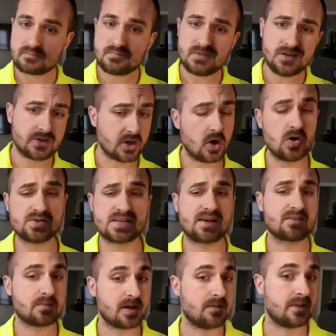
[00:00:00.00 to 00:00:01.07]
the calls have to
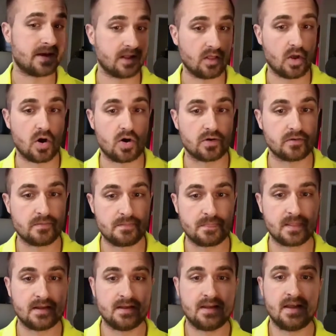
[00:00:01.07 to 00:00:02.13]
be a minute long,
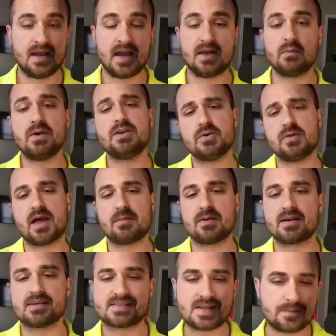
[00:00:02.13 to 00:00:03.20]
and we do that
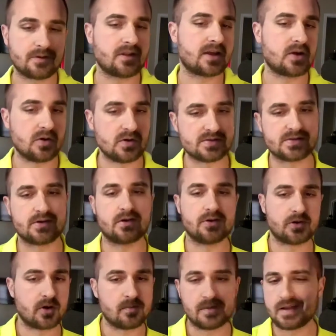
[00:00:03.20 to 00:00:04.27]
because typically calls that are under
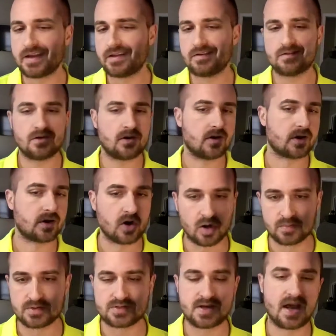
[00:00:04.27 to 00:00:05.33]
a minute are
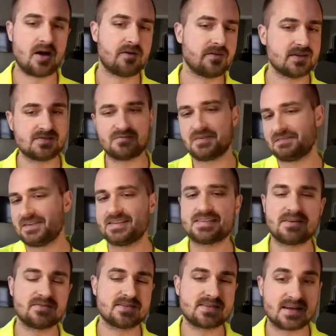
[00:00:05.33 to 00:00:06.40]
garbage. Now, if it's
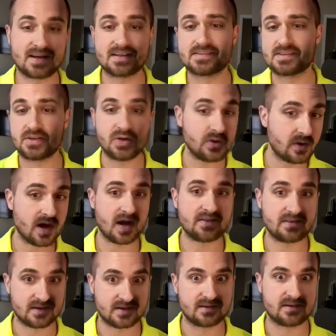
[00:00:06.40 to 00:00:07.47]
57 seconds and you got
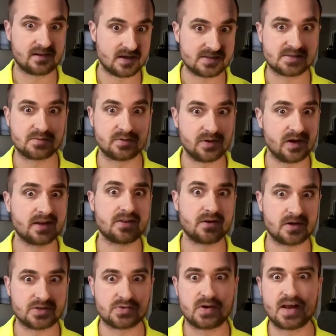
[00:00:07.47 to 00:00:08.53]
their
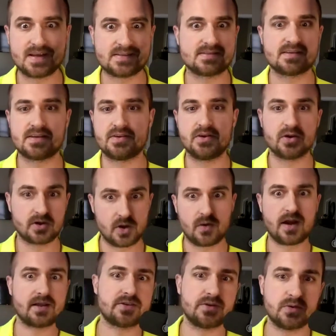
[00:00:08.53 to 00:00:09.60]
address and you're going
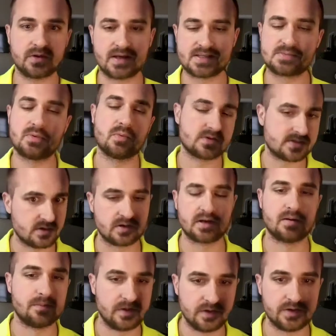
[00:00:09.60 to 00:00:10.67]
out to do an estimate, we're still going to
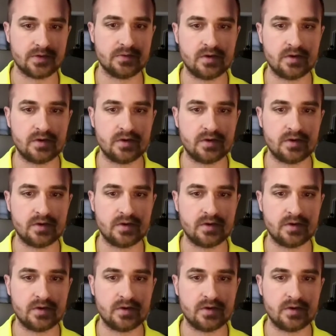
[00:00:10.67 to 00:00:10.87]
bill you.